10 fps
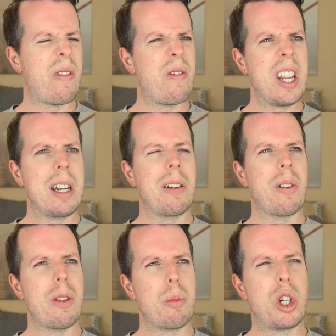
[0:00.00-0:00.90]
feeling
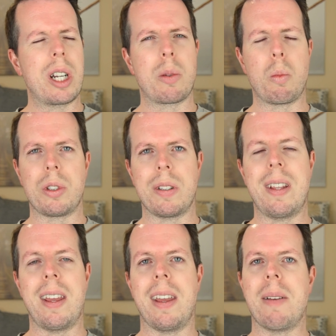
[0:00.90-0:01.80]
like the projection wasn't
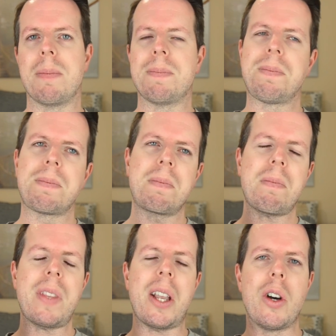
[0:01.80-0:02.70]
there,
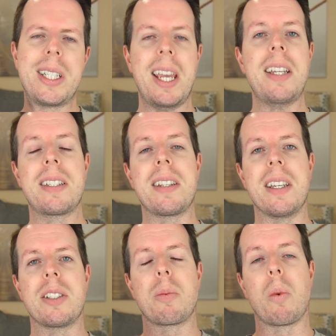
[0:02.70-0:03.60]
I tested
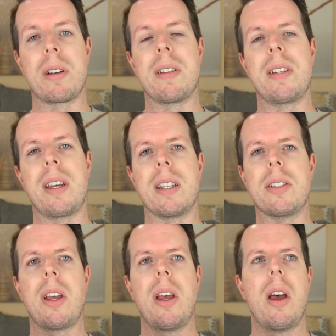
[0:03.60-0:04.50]
this one of the
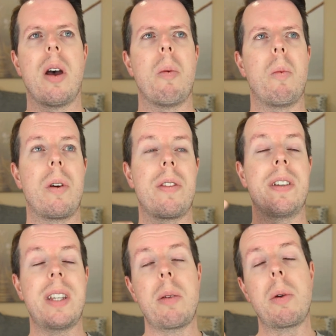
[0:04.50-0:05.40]
days. The
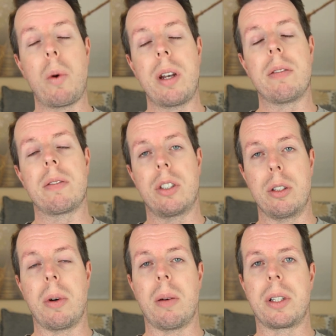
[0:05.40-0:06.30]
day we went to
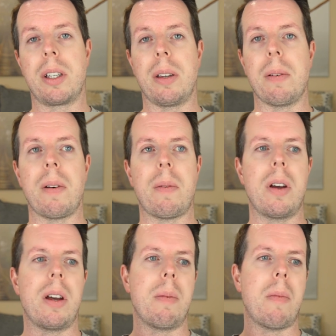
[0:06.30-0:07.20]
the barbecue,
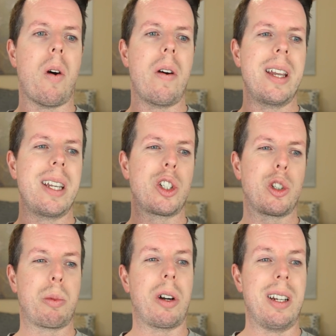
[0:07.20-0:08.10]
I
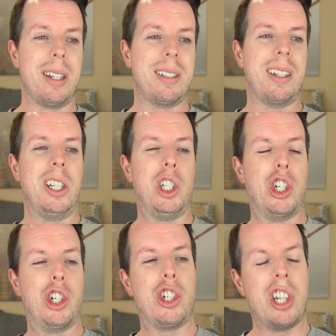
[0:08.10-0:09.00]
sprayed a
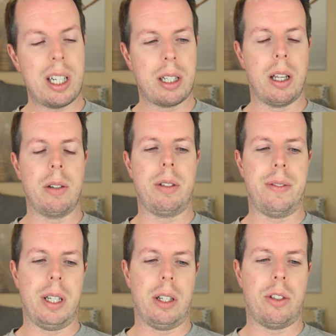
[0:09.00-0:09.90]
shitload of
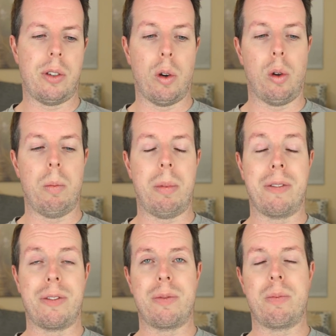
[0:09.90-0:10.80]
this on
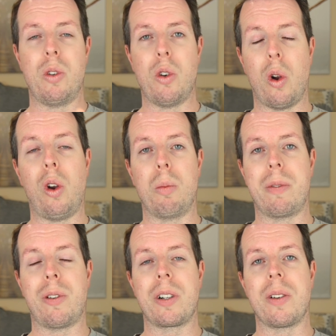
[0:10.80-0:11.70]
not long
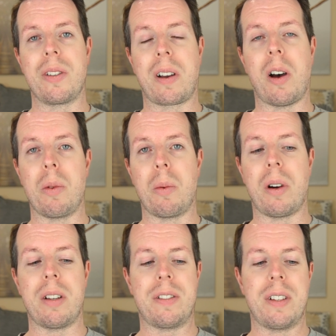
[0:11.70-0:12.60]
before I got in the car with the
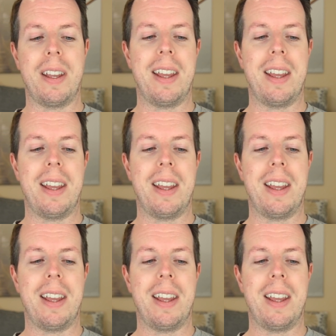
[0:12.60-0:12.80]
wife.